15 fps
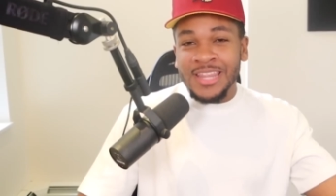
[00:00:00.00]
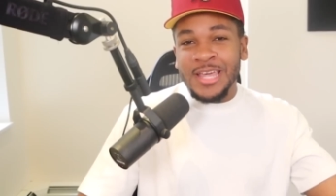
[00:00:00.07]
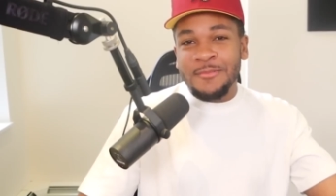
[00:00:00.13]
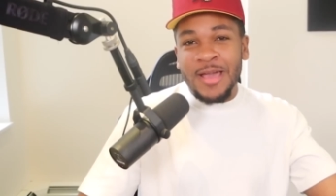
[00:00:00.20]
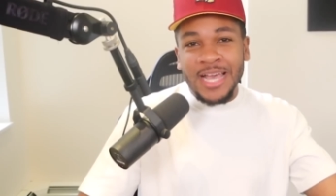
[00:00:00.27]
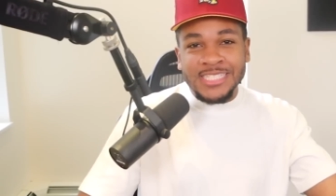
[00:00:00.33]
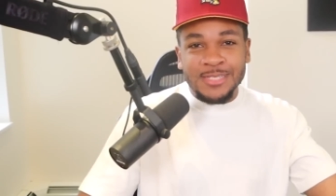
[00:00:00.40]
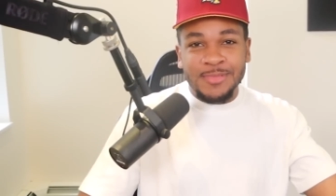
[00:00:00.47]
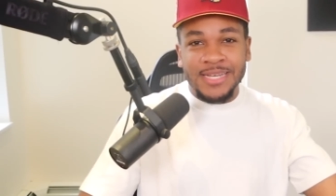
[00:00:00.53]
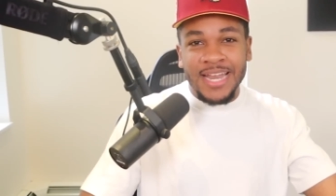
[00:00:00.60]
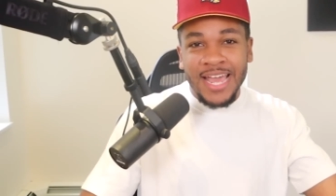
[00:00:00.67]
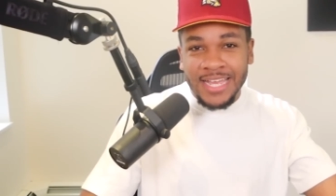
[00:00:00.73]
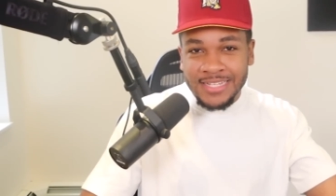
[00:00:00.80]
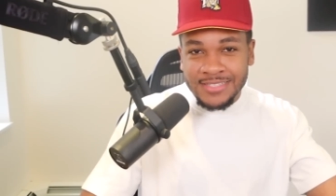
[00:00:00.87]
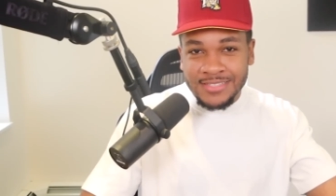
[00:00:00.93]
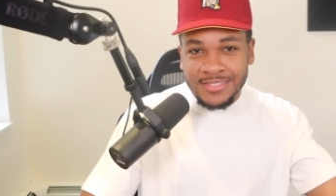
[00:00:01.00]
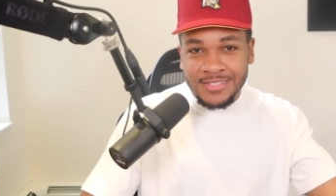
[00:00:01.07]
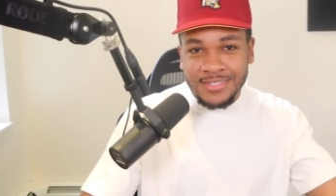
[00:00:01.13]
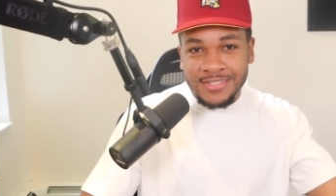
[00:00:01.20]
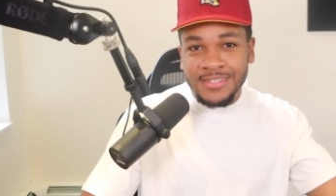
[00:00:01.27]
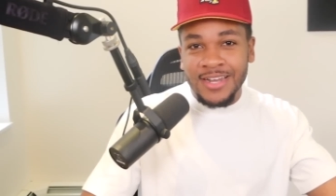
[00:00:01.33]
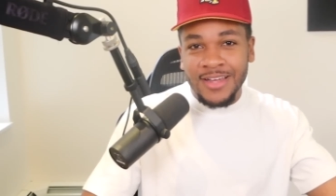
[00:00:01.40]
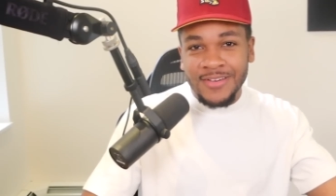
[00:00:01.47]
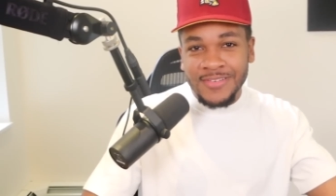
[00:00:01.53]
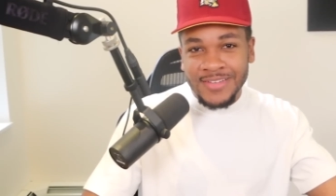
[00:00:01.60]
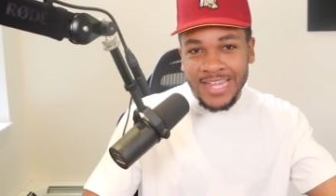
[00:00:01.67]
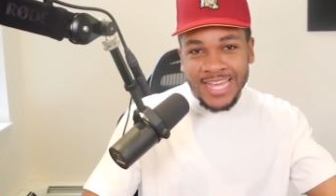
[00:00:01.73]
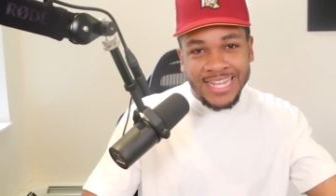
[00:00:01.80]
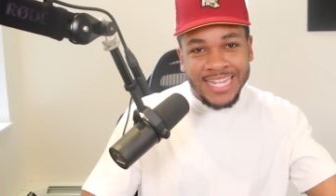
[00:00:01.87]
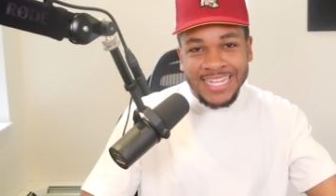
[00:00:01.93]
of them has to be be nice. You know,
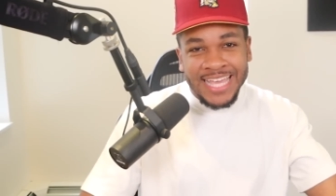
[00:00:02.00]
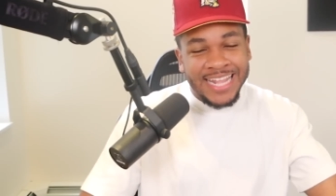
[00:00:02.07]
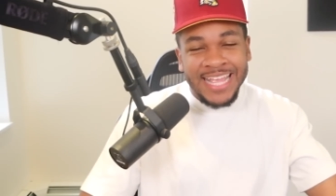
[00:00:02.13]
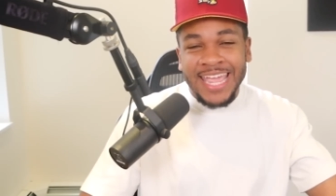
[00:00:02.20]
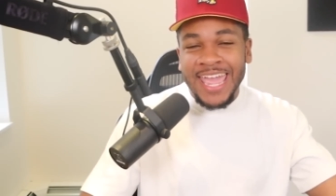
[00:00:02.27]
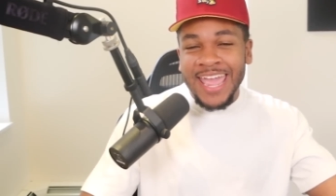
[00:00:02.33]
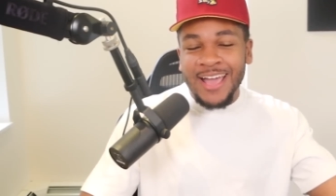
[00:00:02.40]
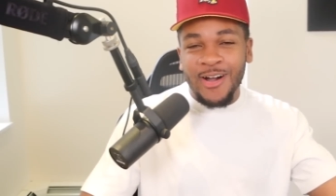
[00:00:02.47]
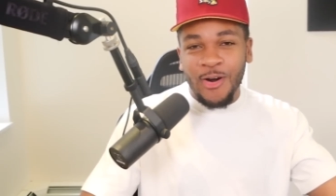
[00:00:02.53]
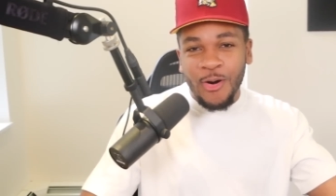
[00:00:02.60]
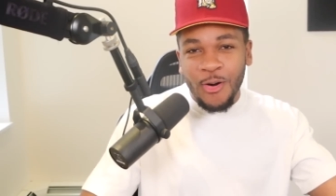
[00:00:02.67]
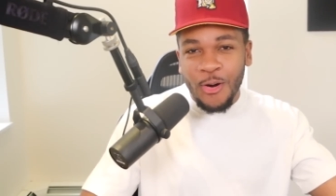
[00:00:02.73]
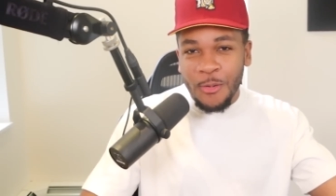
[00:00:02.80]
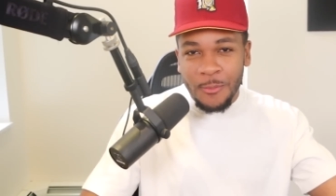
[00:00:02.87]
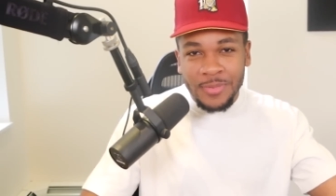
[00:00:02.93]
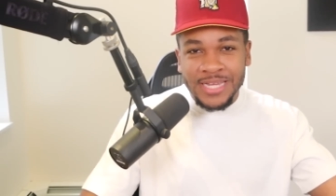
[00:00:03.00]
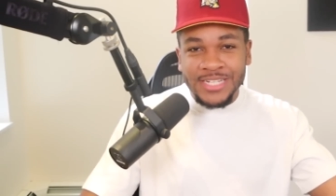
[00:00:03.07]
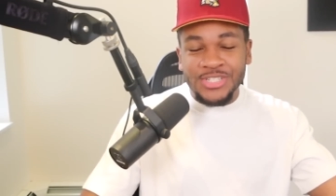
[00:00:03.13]
like they, they can't all be